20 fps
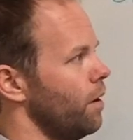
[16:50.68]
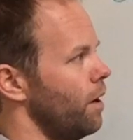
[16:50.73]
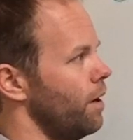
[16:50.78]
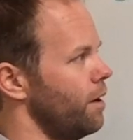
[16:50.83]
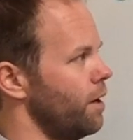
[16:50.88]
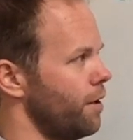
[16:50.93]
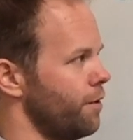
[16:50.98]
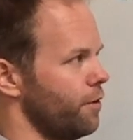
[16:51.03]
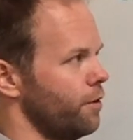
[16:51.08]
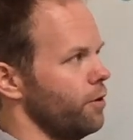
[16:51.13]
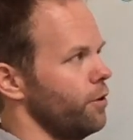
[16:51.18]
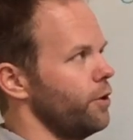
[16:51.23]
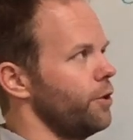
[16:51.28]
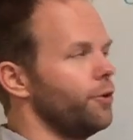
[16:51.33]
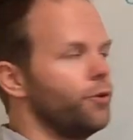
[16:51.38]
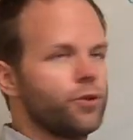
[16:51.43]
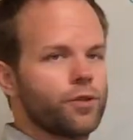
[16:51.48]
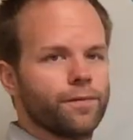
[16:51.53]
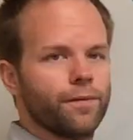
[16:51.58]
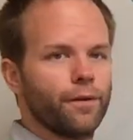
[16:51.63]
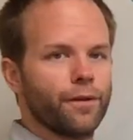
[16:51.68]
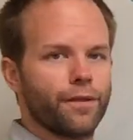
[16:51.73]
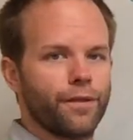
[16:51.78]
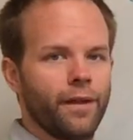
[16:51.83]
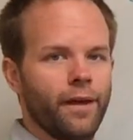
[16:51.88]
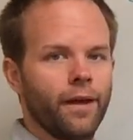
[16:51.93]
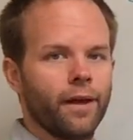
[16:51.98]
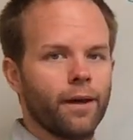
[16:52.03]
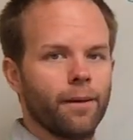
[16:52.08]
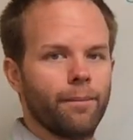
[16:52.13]
another useful
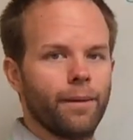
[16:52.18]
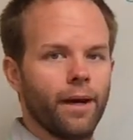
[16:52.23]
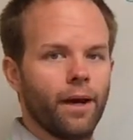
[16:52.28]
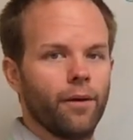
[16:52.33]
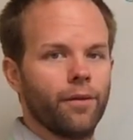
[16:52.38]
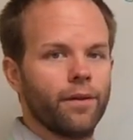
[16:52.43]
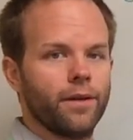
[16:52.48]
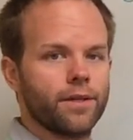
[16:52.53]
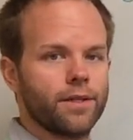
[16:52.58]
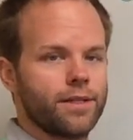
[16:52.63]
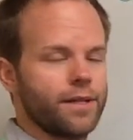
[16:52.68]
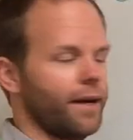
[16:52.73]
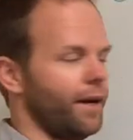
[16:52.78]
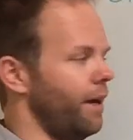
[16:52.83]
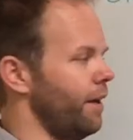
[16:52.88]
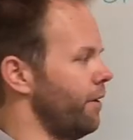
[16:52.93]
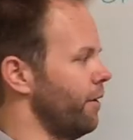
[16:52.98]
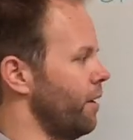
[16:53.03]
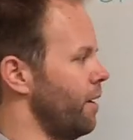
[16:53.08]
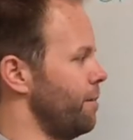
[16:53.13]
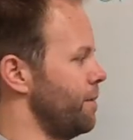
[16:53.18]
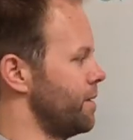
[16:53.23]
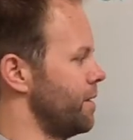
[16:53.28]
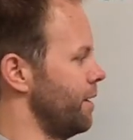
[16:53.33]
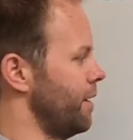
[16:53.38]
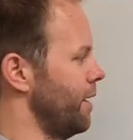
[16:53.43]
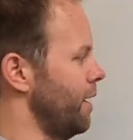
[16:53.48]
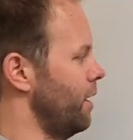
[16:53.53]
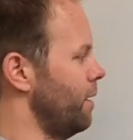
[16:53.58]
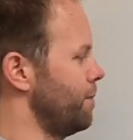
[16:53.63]
thing about this diagram is
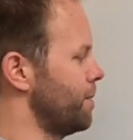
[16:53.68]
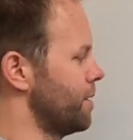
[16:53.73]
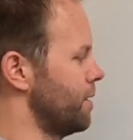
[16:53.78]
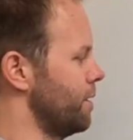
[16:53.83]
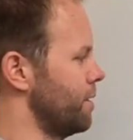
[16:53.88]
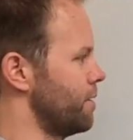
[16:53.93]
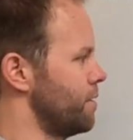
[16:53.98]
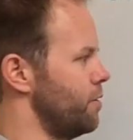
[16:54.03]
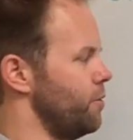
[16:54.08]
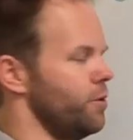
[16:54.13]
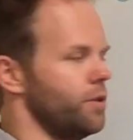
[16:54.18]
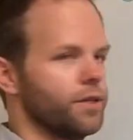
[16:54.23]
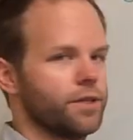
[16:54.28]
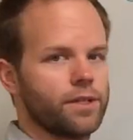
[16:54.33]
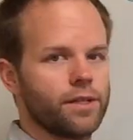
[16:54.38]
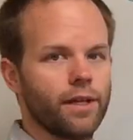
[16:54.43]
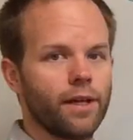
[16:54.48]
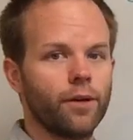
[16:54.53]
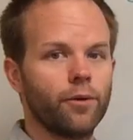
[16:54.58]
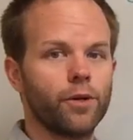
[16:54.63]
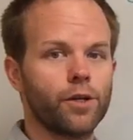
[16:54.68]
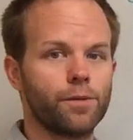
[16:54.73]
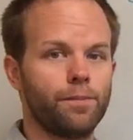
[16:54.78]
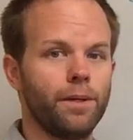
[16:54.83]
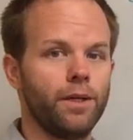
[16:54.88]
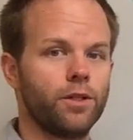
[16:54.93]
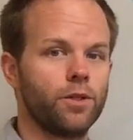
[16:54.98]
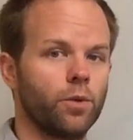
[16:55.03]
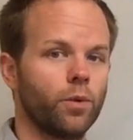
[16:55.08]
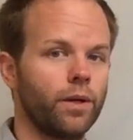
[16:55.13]
it helps us to distinguish
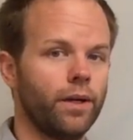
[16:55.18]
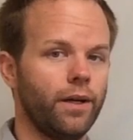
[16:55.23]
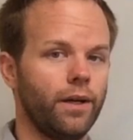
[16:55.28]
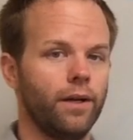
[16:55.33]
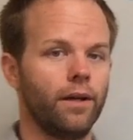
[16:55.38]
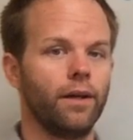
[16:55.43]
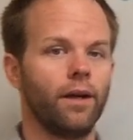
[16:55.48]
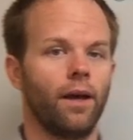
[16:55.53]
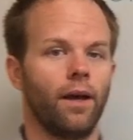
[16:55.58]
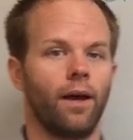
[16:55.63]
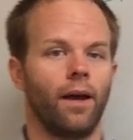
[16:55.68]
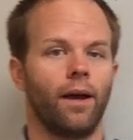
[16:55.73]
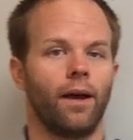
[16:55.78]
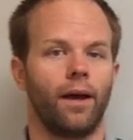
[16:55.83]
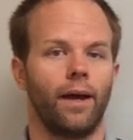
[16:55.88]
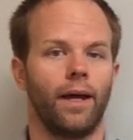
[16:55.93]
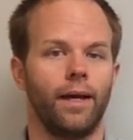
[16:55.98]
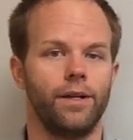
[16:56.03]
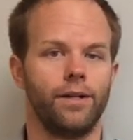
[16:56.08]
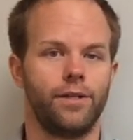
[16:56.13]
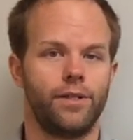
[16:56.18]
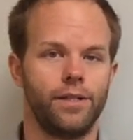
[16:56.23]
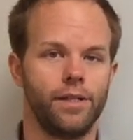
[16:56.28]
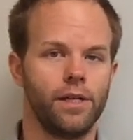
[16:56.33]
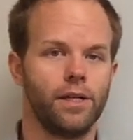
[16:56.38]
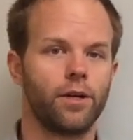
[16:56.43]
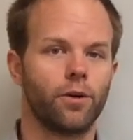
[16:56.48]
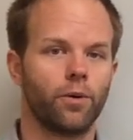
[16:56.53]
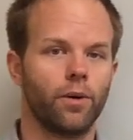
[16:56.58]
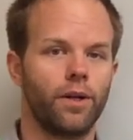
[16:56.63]
between a
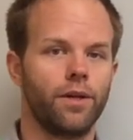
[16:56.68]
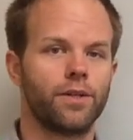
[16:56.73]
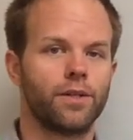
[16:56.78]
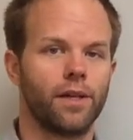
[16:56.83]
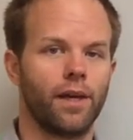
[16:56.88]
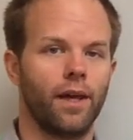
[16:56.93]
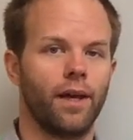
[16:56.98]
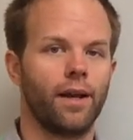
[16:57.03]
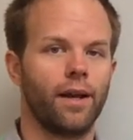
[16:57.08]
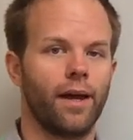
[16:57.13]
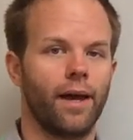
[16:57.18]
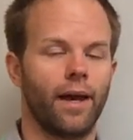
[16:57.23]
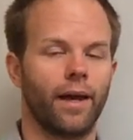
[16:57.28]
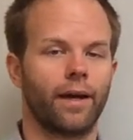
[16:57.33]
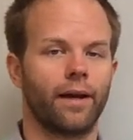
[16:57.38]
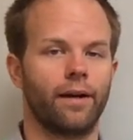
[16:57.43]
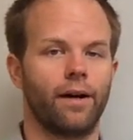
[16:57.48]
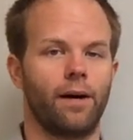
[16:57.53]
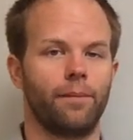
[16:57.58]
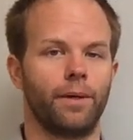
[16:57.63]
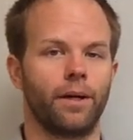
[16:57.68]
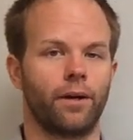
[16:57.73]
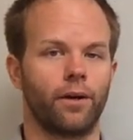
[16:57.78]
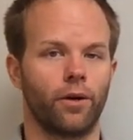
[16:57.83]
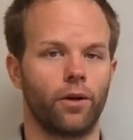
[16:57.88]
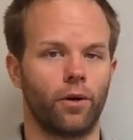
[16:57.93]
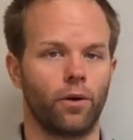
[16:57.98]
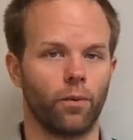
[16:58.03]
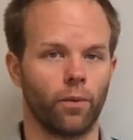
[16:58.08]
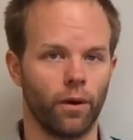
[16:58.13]
decrease in economic
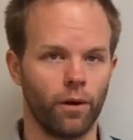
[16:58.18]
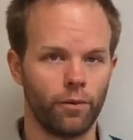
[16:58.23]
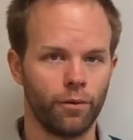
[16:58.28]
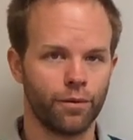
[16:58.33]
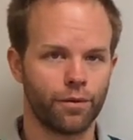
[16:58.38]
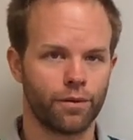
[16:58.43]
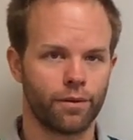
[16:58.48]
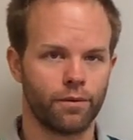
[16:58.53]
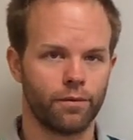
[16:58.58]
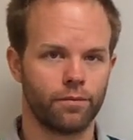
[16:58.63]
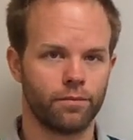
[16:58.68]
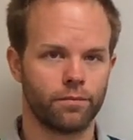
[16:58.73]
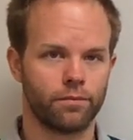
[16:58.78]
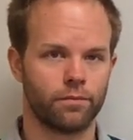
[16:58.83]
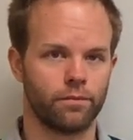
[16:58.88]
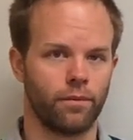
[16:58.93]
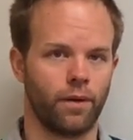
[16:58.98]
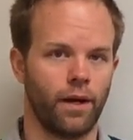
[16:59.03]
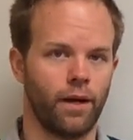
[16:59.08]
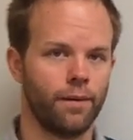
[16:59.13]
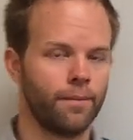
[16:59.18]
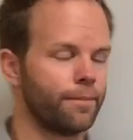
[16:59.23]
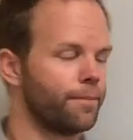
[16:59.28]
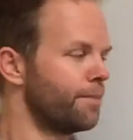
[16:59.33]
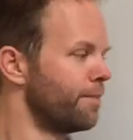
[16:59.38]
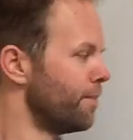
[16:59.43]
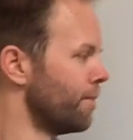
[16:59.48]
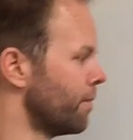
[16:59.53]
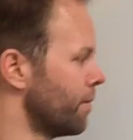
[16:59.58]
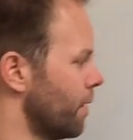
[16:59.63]
growth, right?
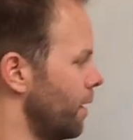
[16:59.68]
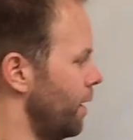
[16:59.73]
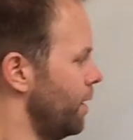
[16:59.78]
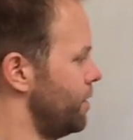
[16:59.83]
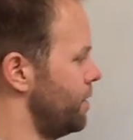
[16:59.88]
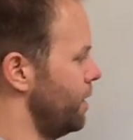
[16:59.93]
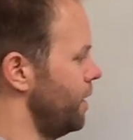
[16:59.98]
A